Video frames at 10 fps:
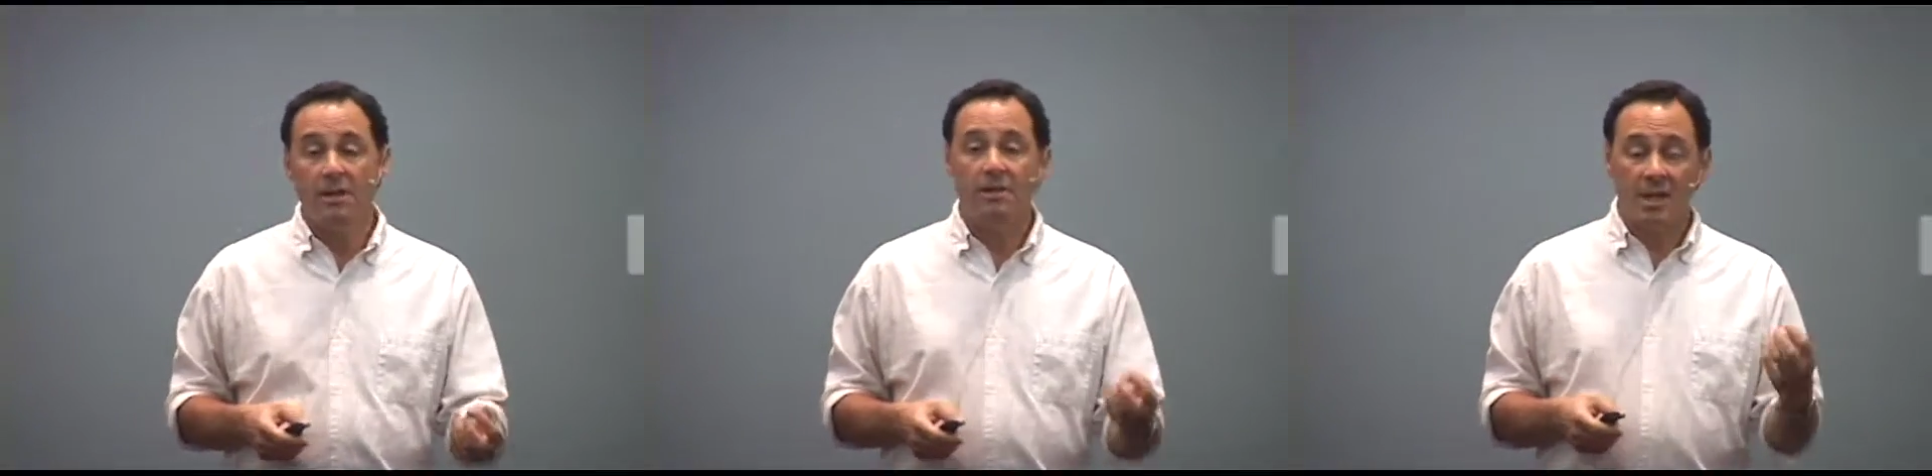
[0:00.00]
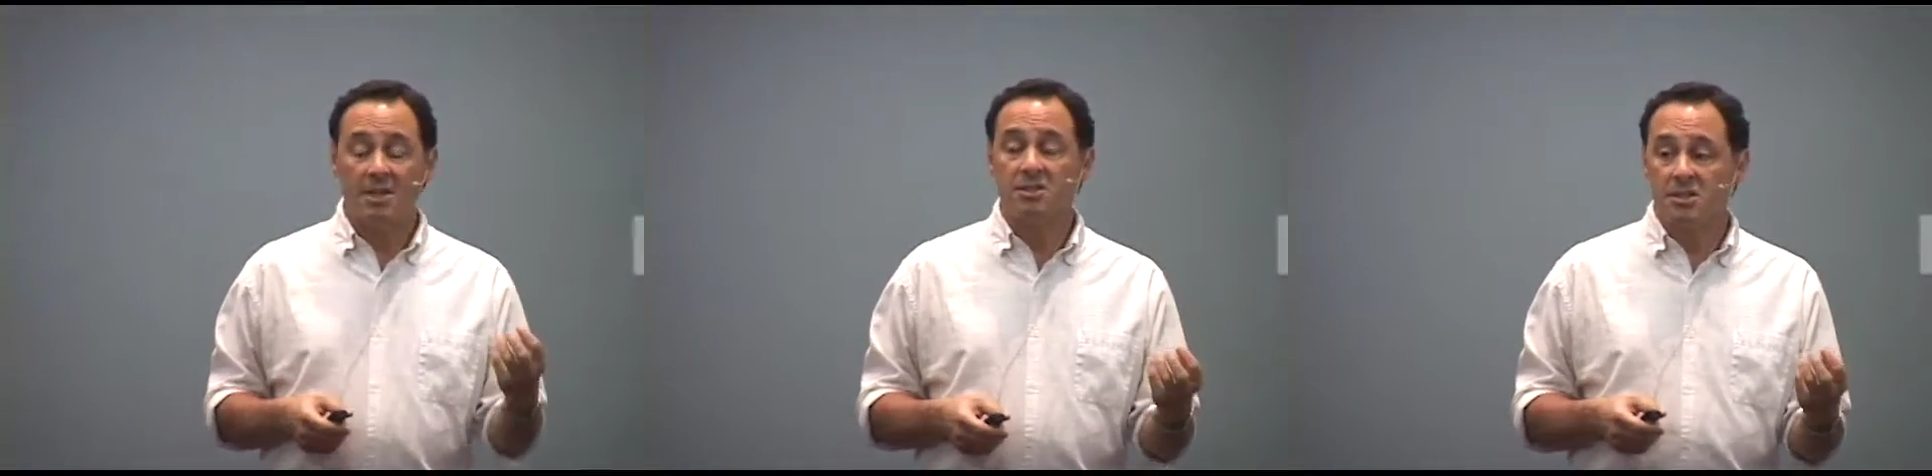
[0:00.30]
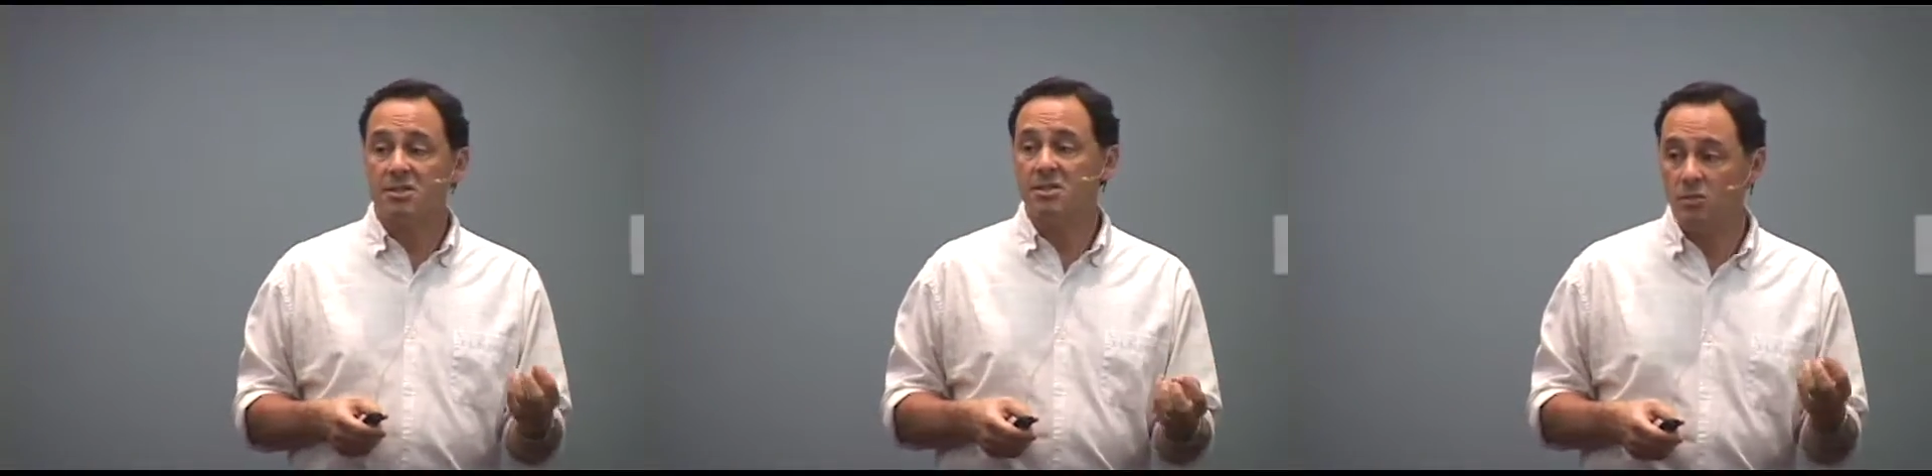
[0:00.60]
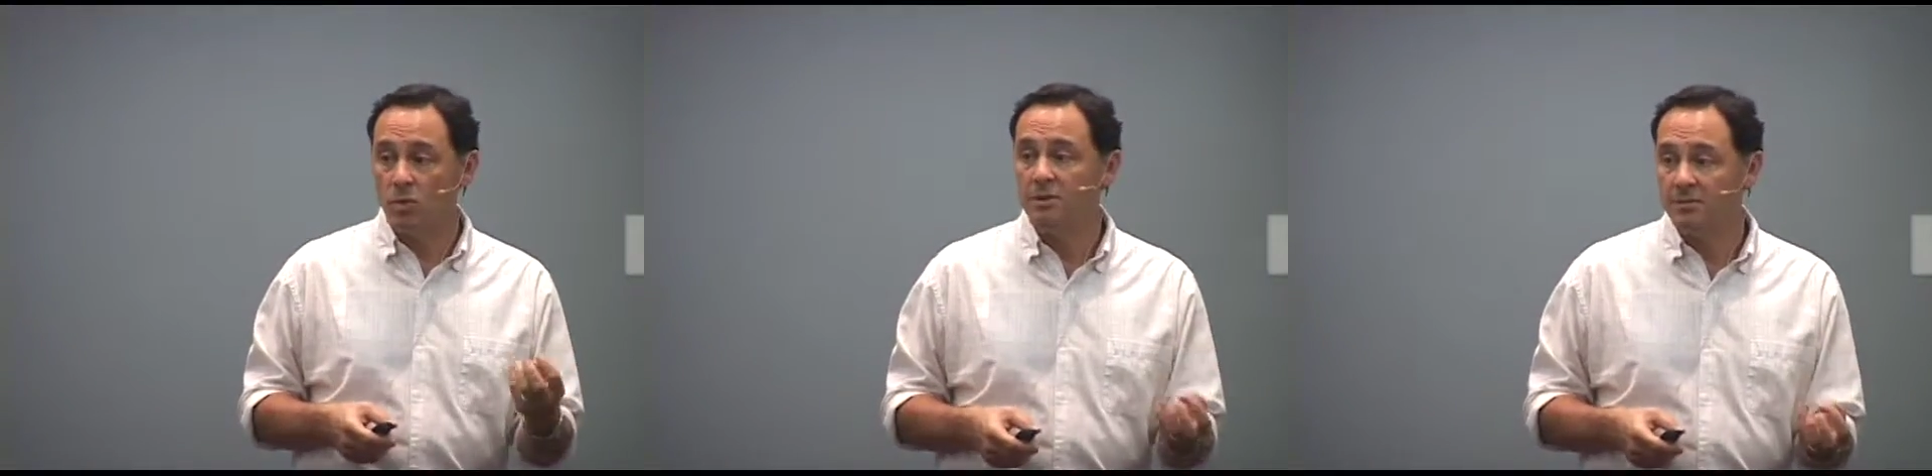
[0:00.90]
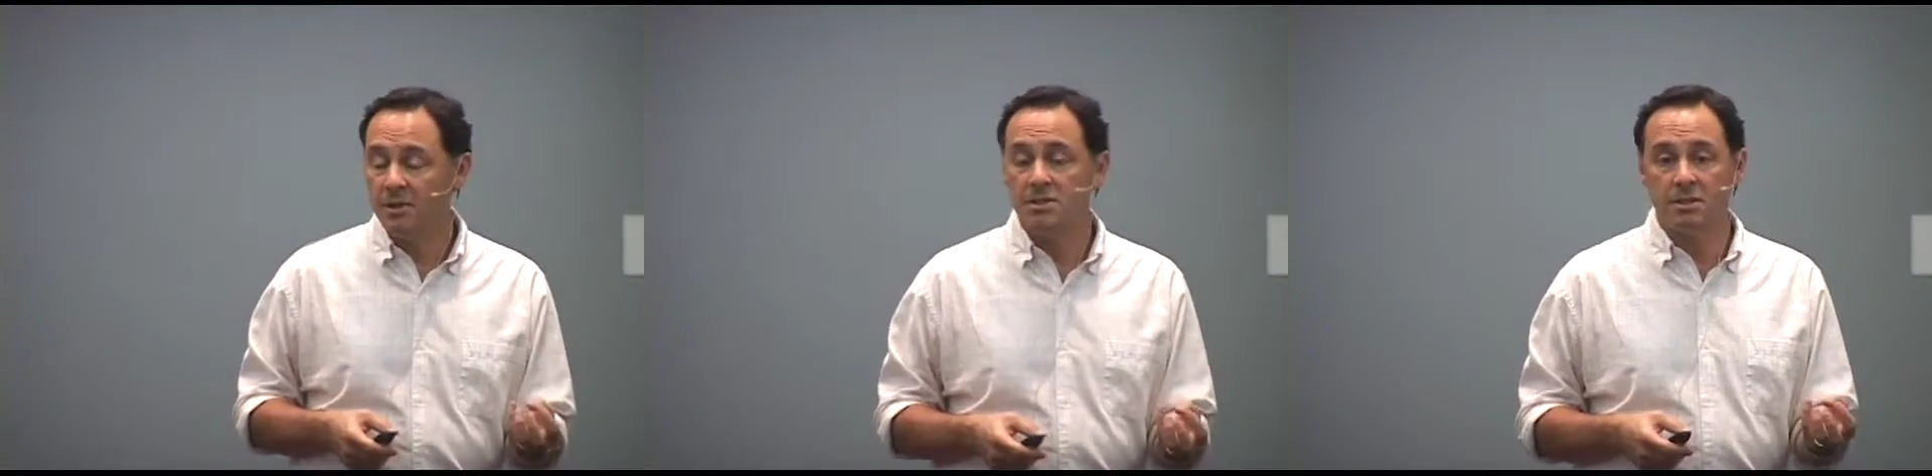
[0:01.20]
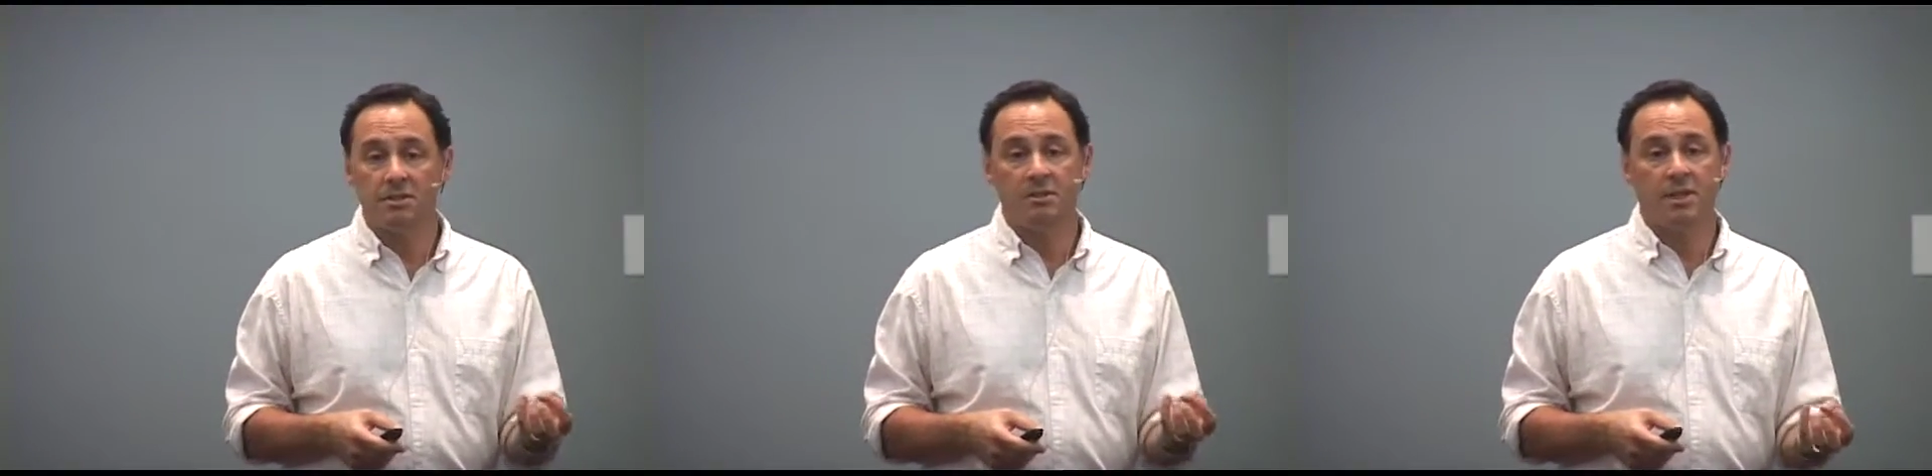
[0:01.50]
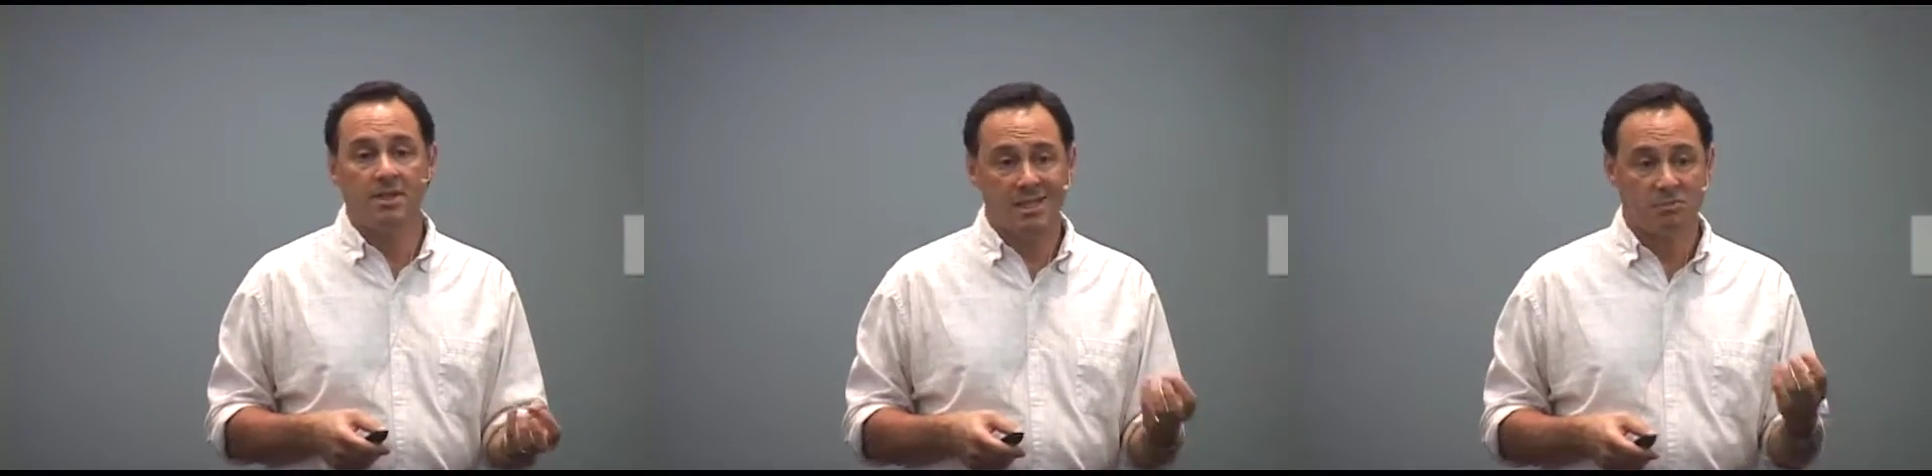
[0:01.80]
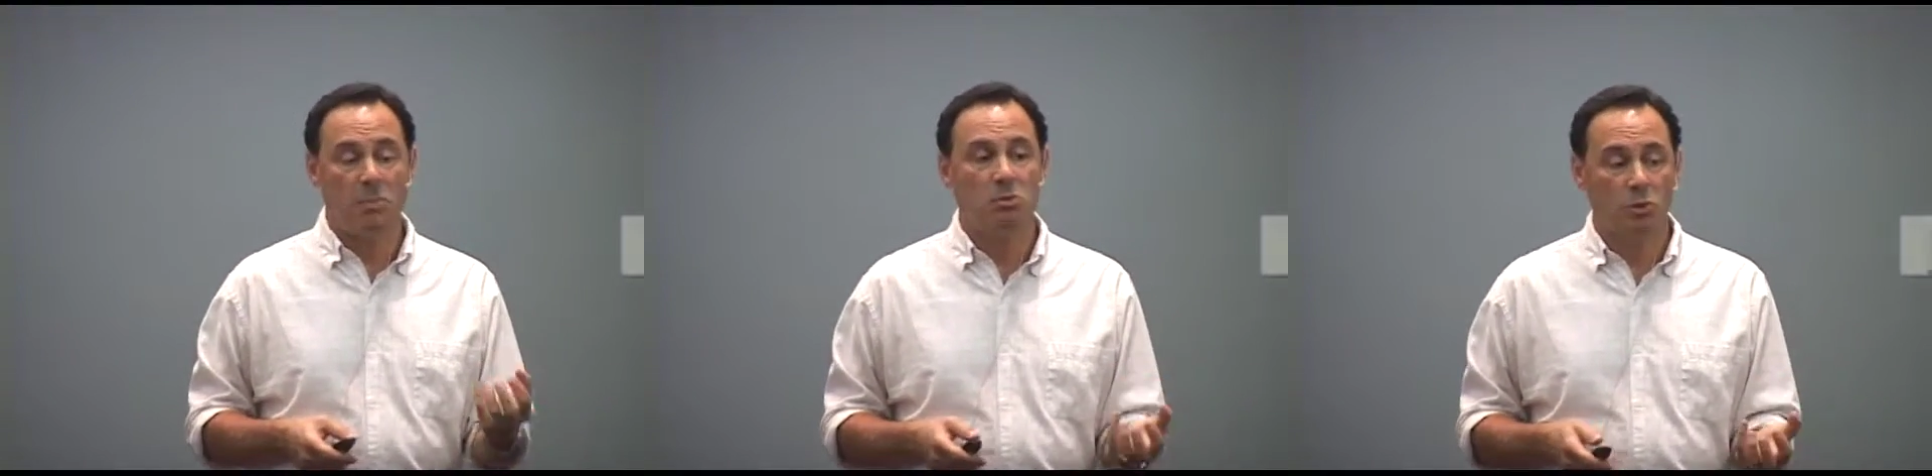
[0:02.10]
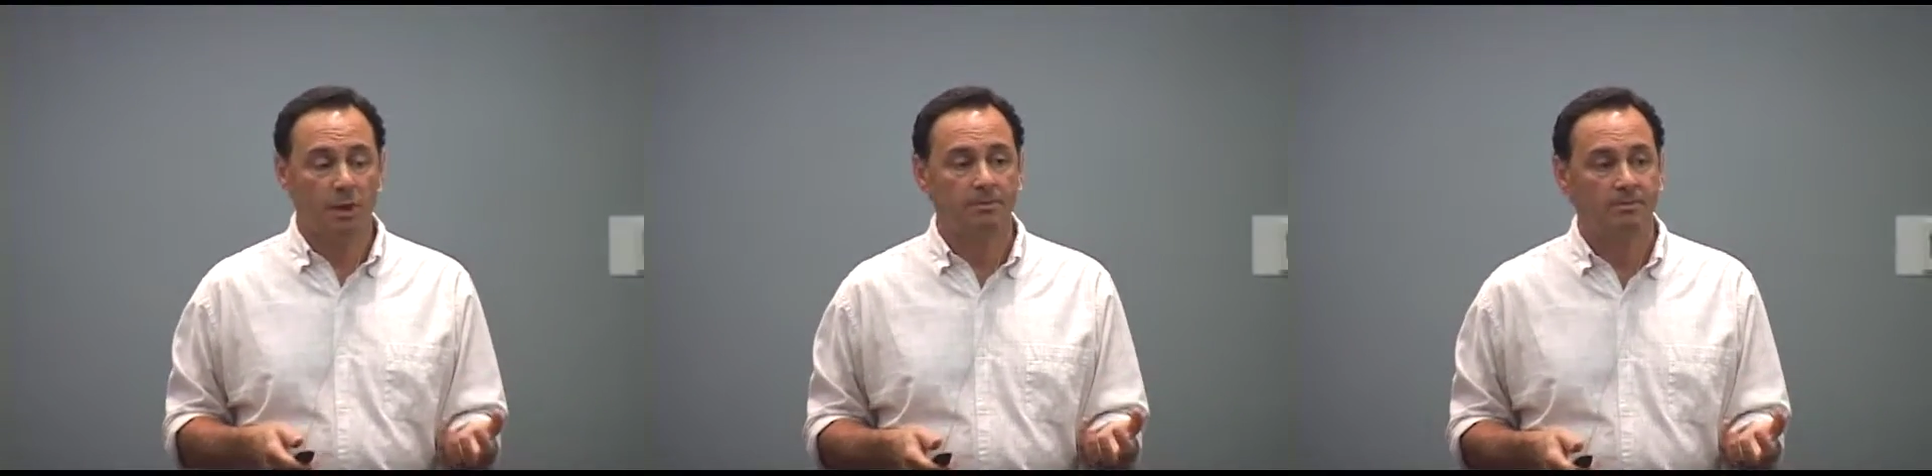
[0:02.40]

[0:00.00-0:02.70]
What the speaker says: that has just this one function, and that's memory.